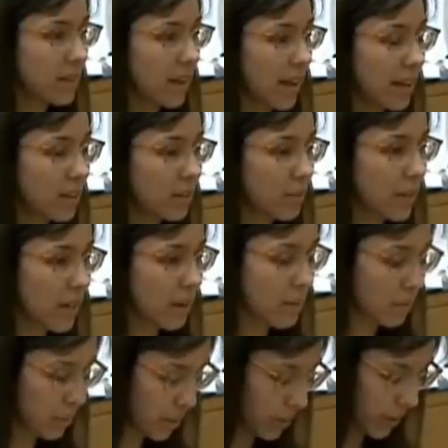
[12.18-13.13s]
I could
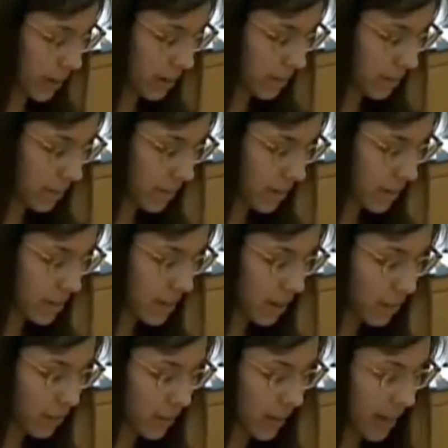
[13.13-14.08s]
become employed and
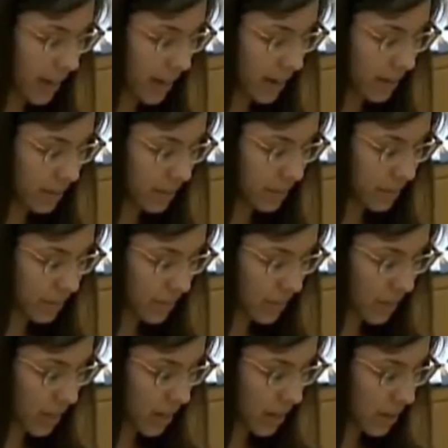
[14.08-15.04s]
self-reliant.
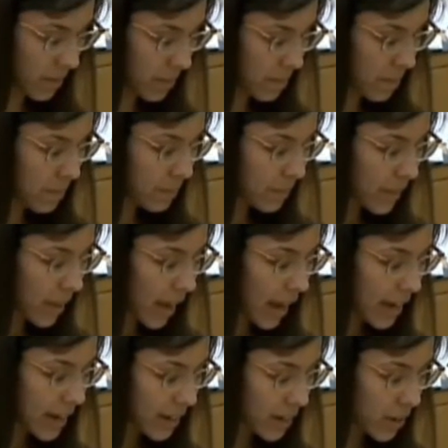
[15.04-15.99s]

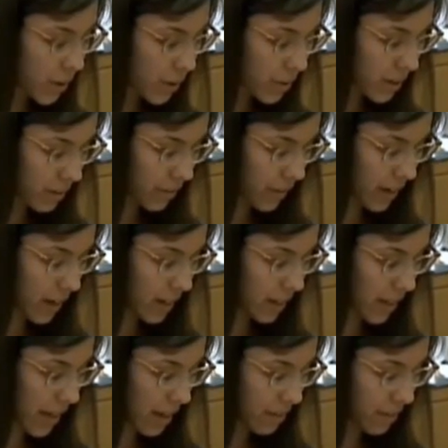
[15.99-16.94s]
I didn't know that if I
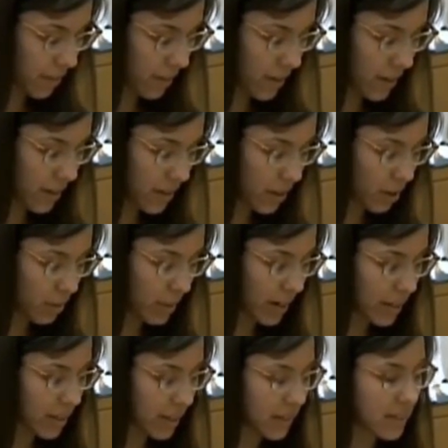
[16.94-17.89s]
got life, there are
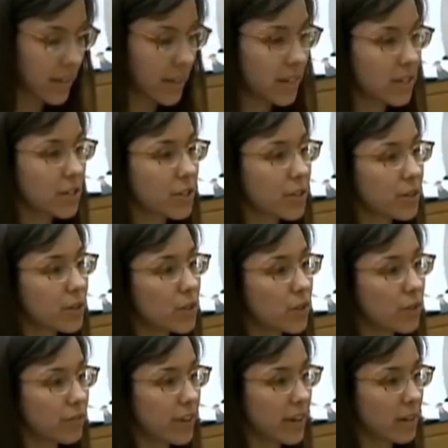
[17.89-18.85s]
many things I can do
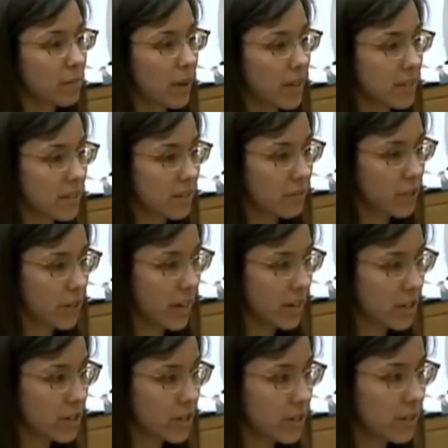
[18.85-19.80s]
to affect positive
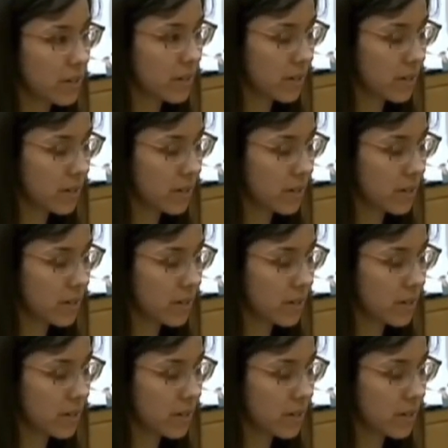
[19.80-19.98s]
change